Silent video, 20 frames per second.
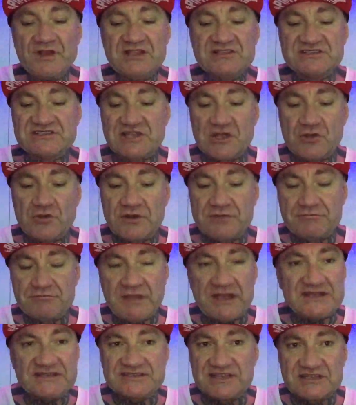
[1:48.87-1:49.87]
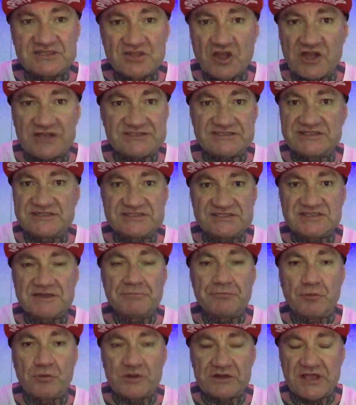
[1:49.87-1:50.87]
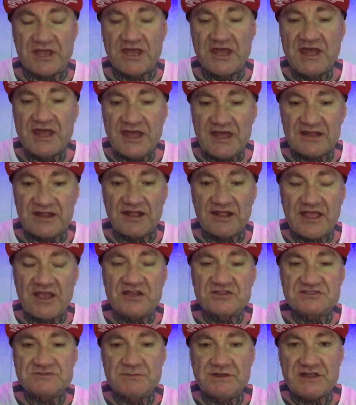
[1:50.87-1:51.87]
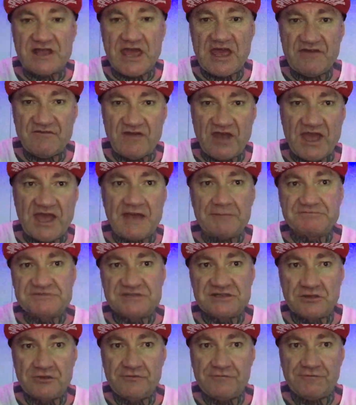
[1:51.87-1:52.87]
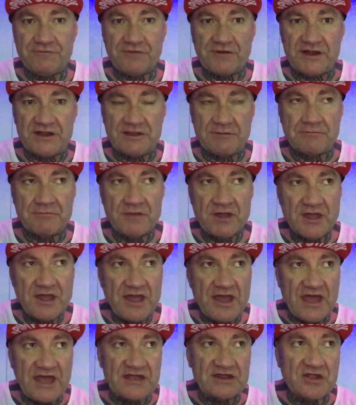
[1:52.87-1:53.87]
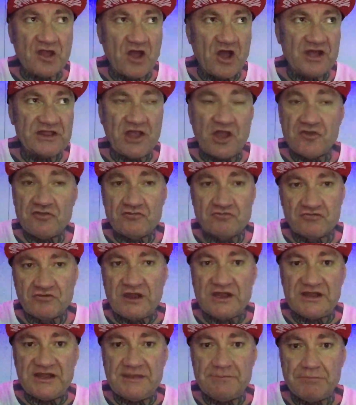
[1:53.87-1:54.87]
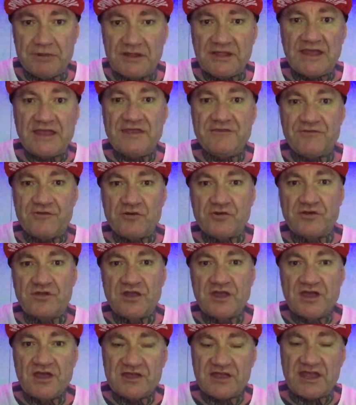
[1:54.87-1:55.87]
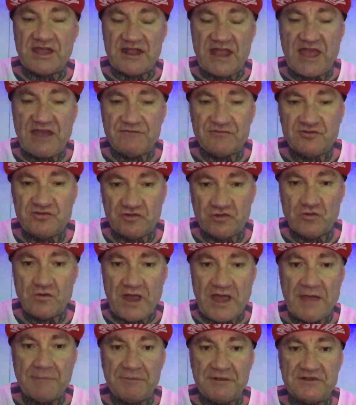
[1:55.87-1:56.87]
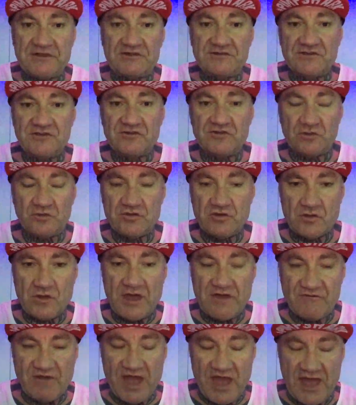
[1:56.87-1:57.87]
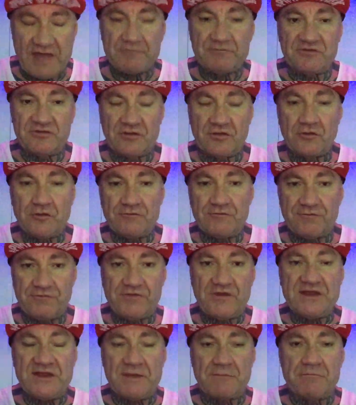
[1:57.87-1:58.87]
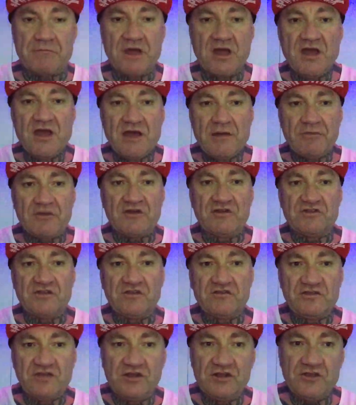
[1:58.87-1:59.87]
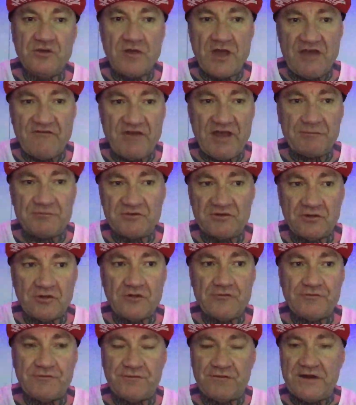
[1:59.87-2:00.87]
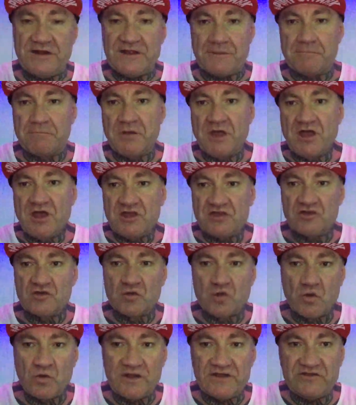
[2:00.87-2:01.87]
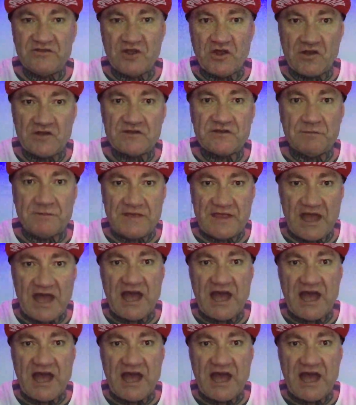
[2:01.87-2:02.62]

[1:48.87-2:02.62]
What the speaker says: So it makes it nice and simple, and it allows me to have absolute freedom. And I don't really believe you can have true happiness until you have absolute freedom, because until you have absolute freedom, you're always going to be